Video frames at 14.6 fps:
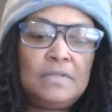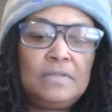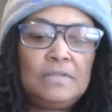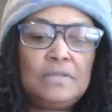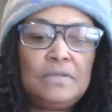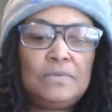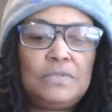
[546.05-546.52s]

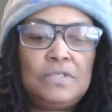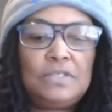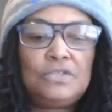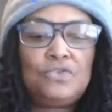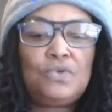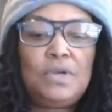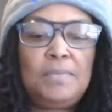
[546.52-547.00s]
So we're
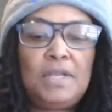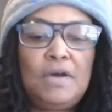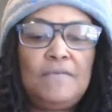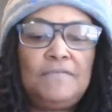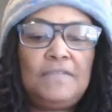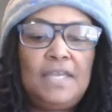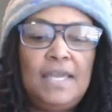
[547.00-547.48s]
just trimming
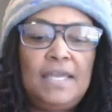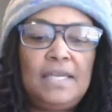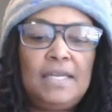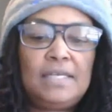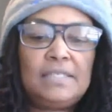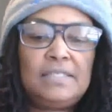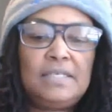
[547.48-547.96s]
off that
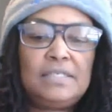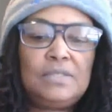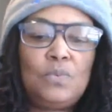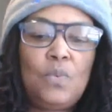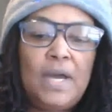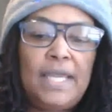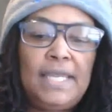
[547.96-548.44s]
excess
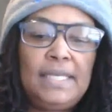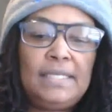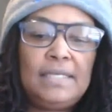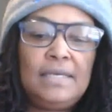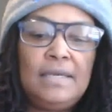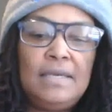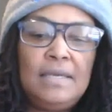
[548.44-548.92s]
white
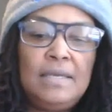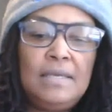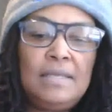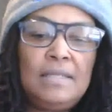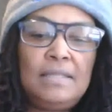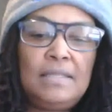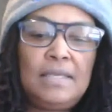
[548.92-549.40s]

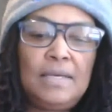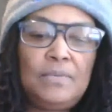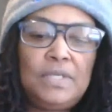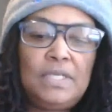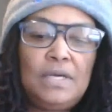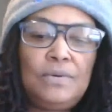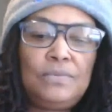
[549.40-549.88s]
that
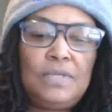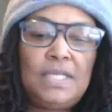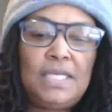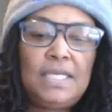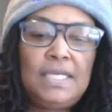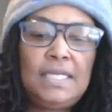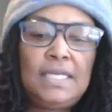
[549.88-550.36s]
we don't
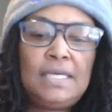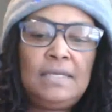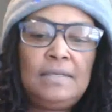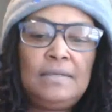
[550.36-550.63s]
need.